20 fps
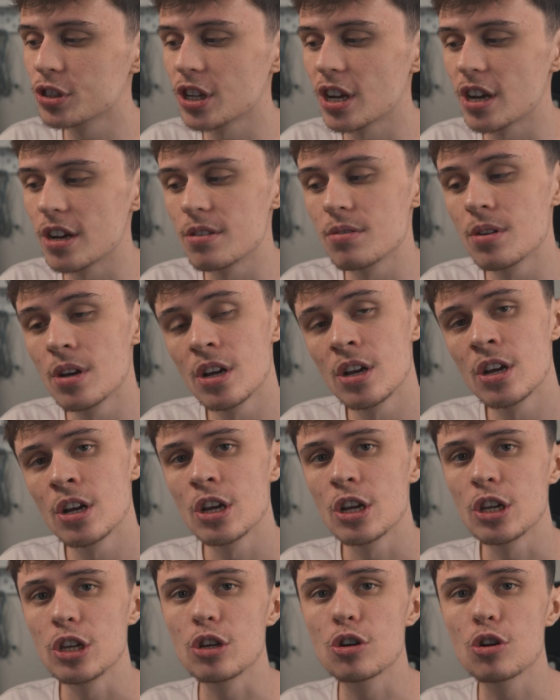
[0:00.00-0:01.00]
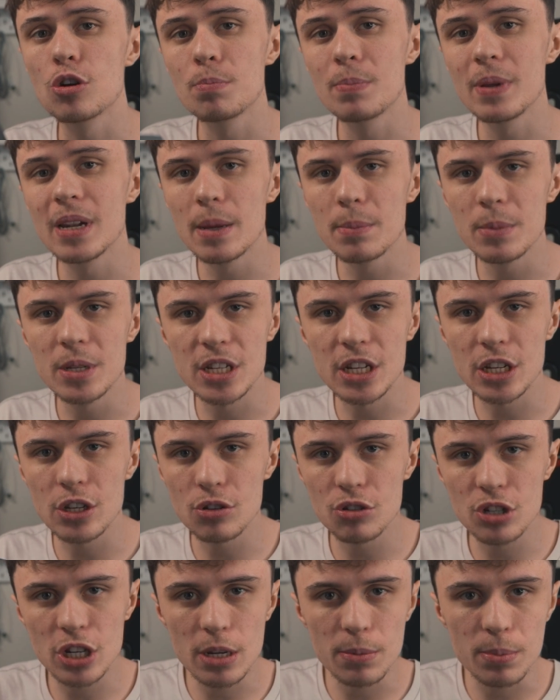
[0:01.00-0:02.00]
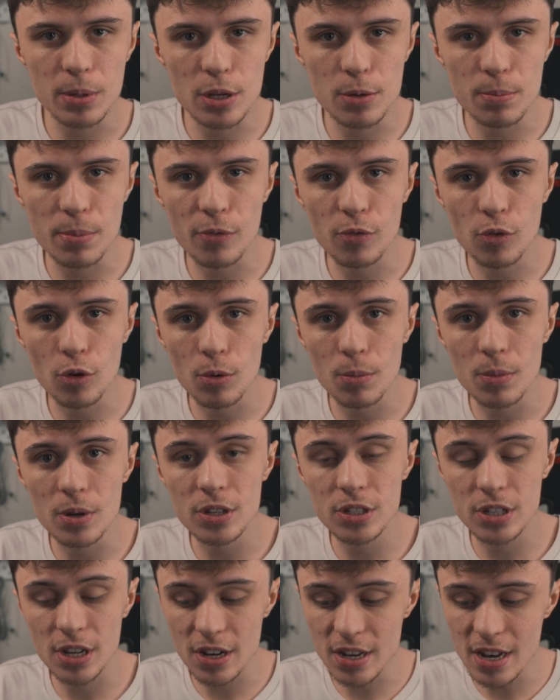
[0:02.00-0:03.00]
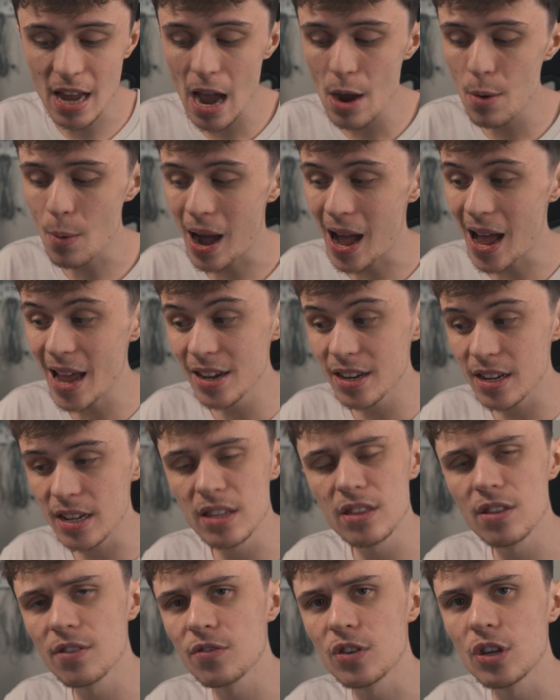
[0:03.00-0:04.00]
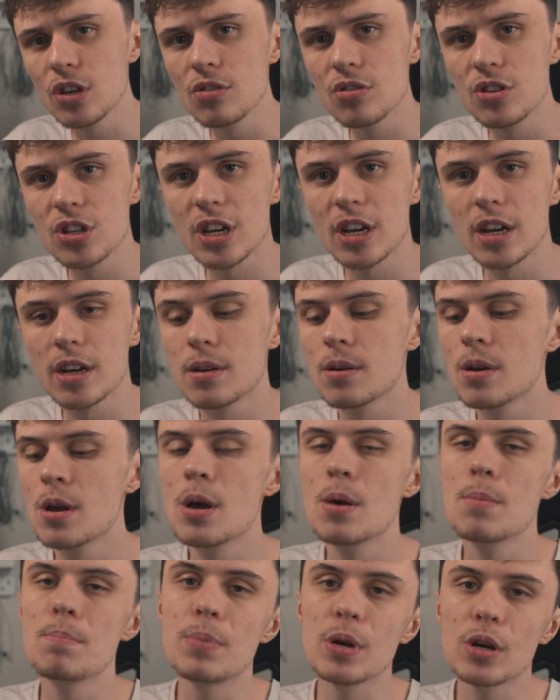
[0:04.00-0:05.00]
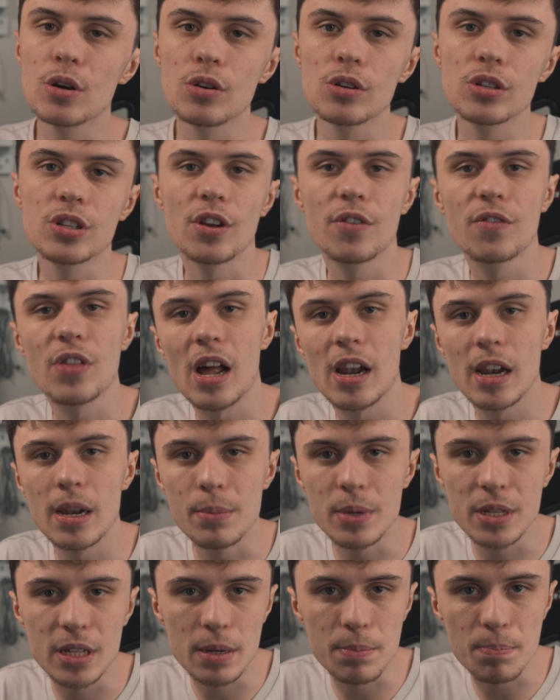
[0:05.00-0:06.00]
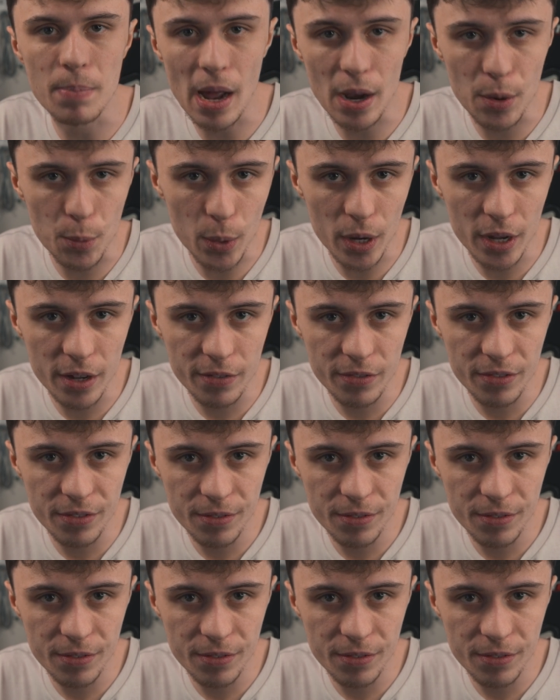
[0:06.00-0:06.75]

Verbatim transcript: so you could be limiting your GPU performance now and in the future because of that limited bandwidth.